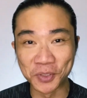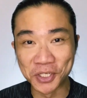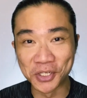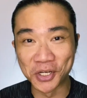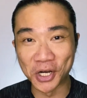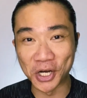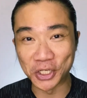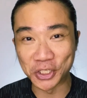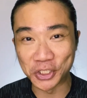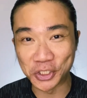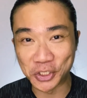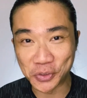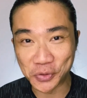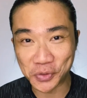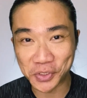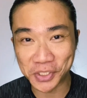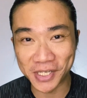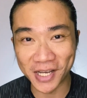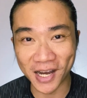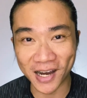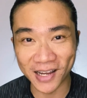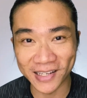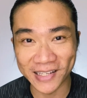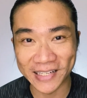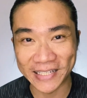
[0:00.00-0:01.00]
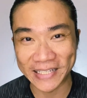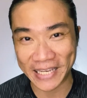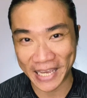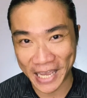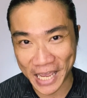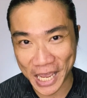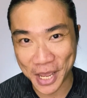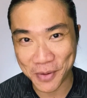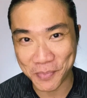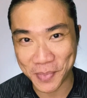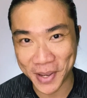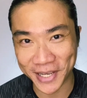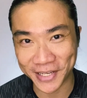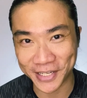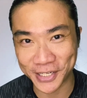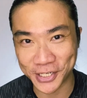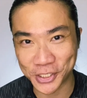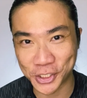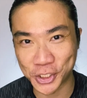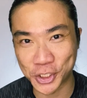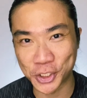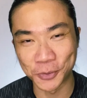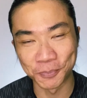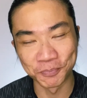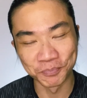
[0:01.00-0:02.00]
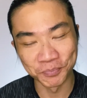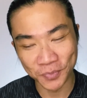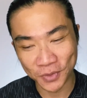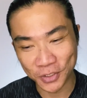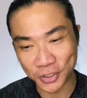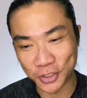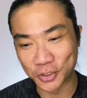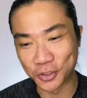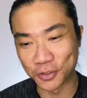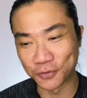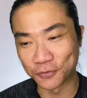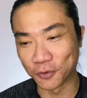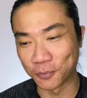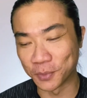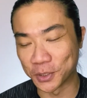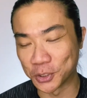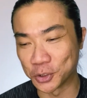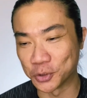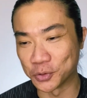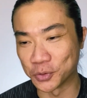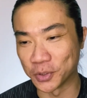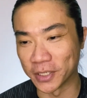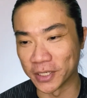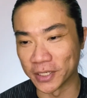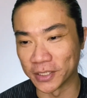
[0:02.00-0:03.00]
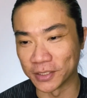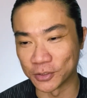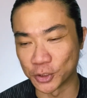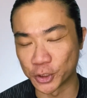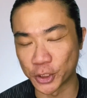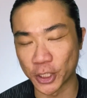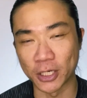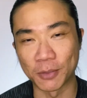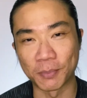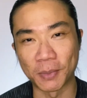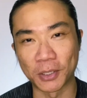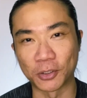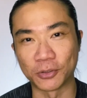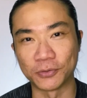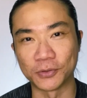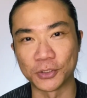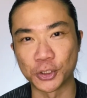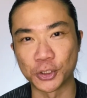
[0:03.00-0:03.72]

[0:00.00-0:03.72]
a Deuce Gala care package, you know, for me to chat about on this